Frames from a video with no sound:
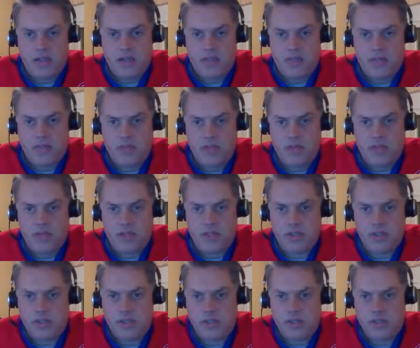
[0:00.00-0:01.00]
And
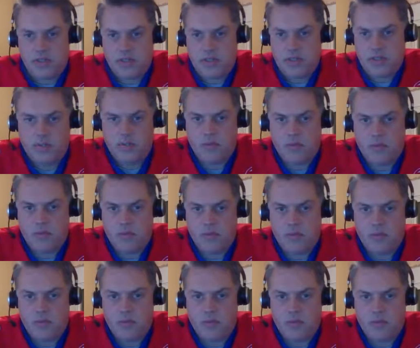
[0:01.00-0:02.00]
Melissa's never
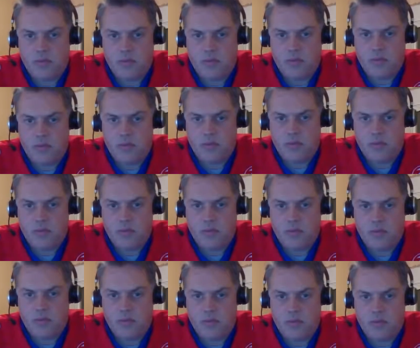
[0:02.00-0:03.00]
been, or not in the last
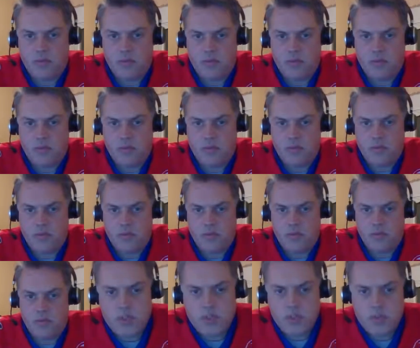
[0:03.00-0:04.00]
couple of years anyway,
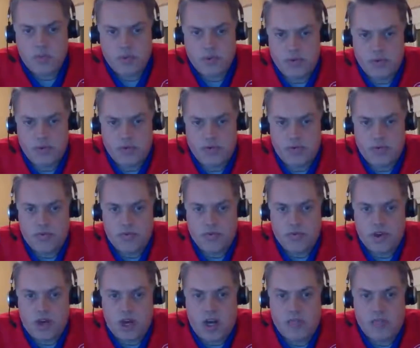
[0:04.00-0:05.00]
hasn't been
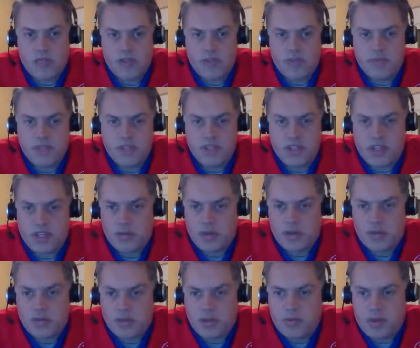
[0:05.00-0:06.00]
super optimistic
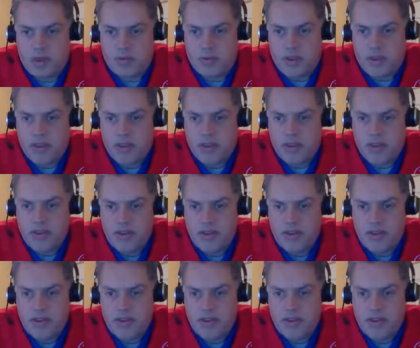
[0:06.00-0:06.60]
about the Mammoth.